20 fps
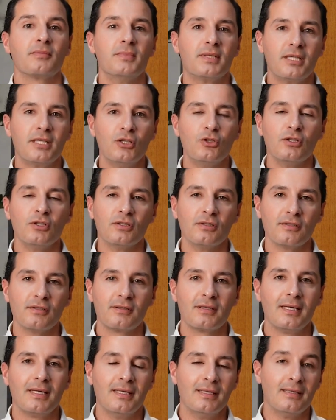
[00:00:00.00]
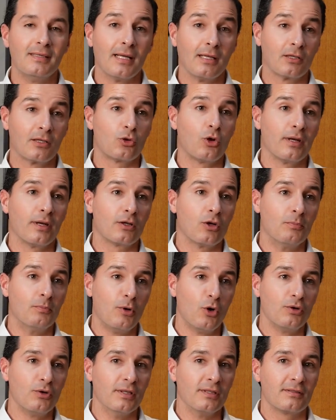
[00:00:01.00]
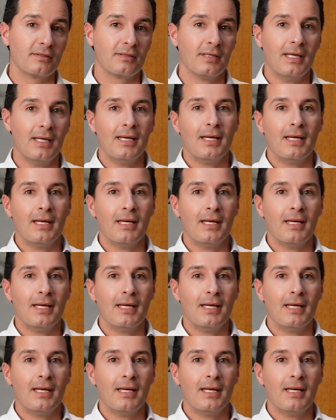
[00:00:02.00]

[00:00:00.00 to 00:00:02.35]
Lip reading: materials in electronic components,